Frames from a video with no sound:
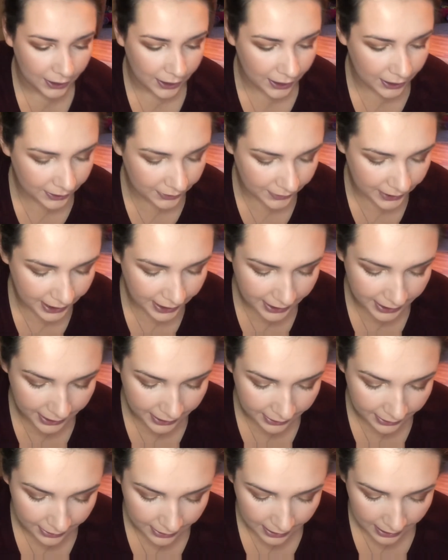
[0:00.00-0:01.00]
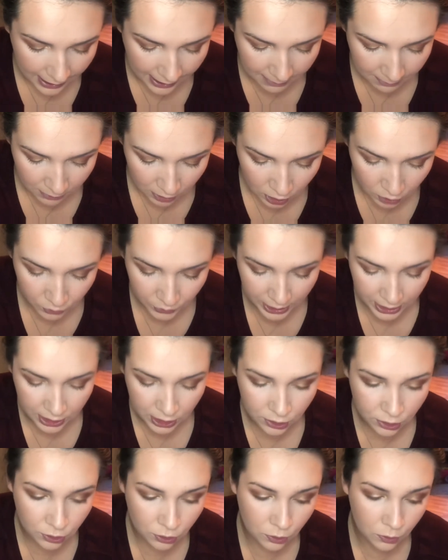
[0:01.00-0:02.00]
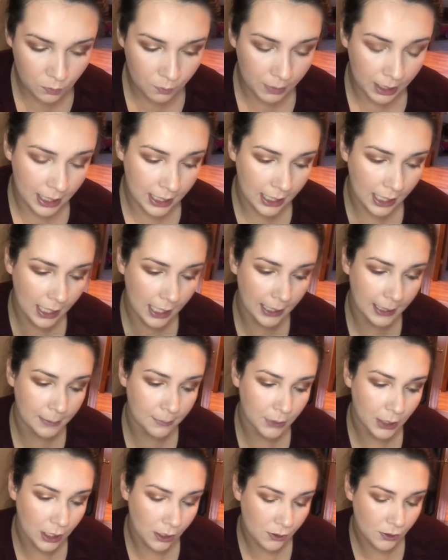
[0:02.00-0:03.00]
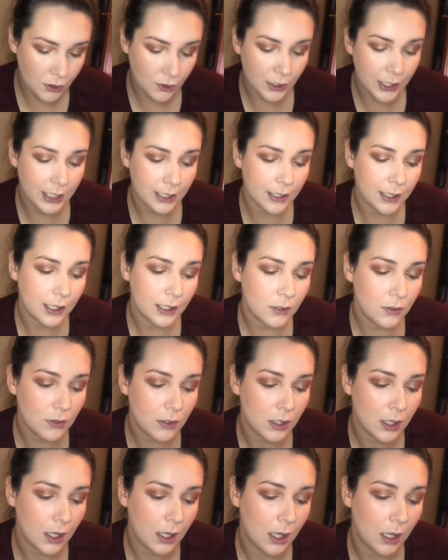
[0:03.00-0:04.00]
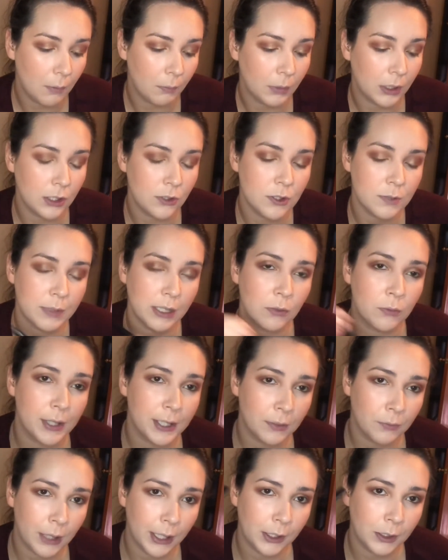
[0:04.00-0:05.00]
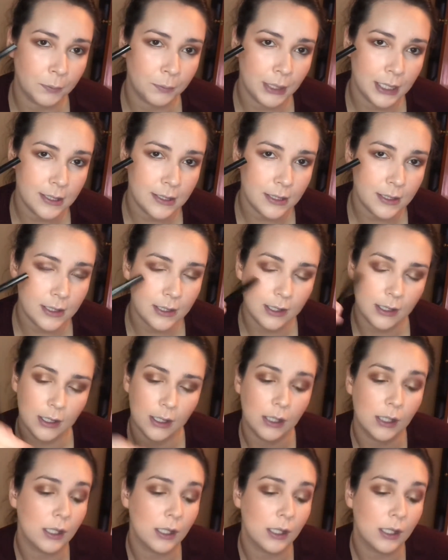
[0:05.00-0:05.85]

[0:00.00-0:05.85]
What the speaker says: Alrighty, I'm going to do my eyebrows right now. I'm gonna use my Wet n Wild pencil.